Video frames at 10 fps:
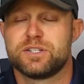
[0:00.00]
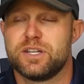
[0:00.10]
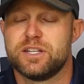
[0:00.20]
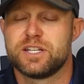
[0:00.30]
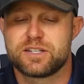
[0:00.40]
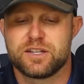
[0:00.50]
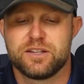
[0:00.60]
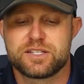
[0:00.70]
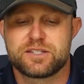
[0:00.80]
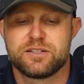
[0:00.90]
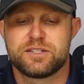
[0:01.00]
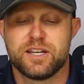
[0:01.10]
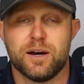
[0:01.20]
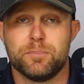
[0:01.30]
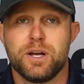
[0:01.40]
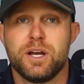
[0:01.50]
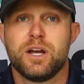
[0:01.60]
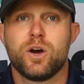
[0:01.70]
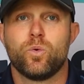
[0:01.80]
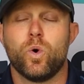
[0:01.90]
This tip
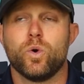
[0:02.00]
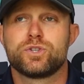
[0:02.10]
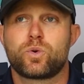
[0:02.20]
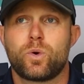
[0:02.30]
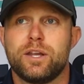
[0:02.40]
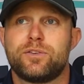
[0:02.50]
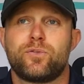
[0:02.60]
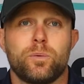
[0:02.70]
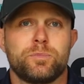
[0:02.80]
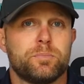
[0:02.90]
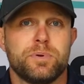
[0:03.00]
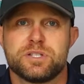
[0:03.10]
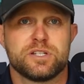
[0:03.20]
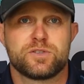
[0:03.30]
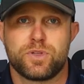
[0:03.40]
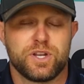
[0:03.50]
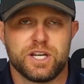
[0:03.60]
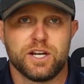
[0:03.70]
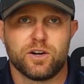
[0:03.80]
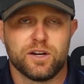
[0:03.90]
will transform your business within a
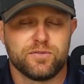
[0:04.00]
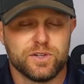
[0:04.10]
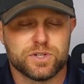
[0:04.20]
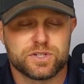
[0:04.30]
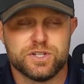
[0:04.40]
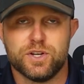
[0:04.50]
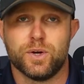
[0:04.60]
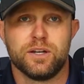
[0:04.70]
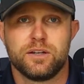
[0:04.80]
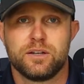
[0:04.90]
year if you just do it.